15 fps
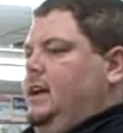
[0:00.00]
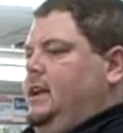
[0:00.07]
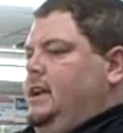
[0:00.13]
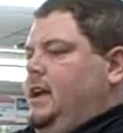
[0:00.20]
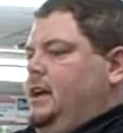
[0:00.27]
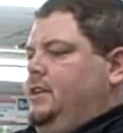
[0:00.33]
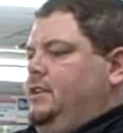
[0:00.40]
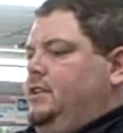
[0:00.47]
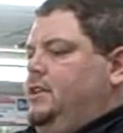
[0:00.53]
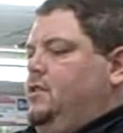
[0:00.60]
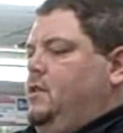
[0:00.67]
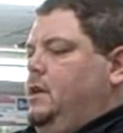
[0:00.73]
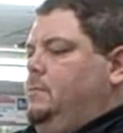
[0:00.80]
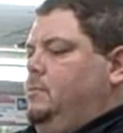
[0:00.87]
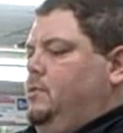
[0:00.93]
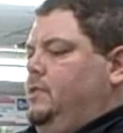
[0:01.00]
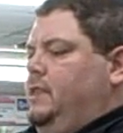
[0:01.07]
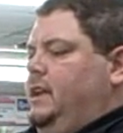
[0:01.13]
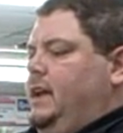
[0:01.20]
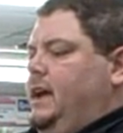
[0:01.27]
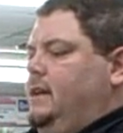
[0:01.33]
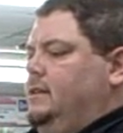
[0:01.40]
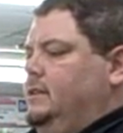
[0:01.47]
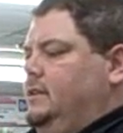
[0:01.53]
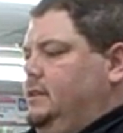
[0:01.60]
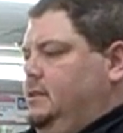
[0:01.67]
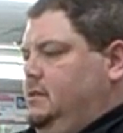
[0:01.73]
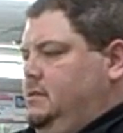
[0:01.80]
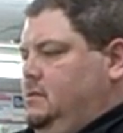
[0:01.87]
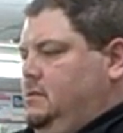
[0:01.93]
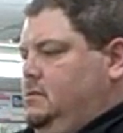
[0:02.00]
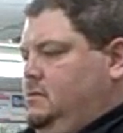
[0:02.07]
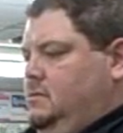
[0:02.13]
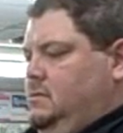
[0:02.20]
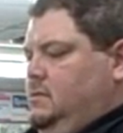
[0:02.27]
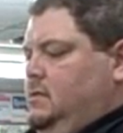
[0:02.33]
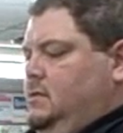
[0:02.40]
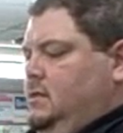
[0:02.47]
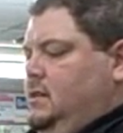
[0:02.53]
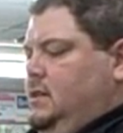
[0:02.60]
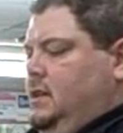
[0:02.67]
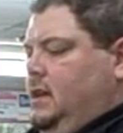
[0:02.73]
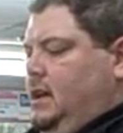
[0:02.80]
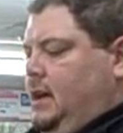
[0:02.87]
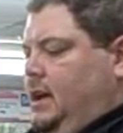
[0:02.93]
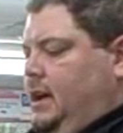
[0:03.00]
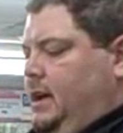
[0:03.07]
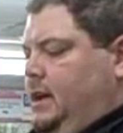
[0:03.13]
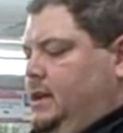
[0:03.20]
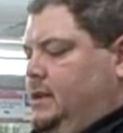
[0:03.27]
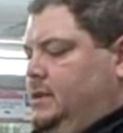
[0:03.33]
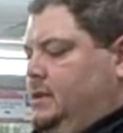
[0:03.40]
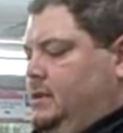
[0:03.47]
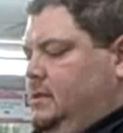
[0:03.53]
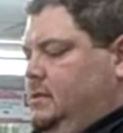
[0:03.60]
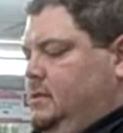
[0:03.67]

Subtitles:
And now you can go ahead and pull that out and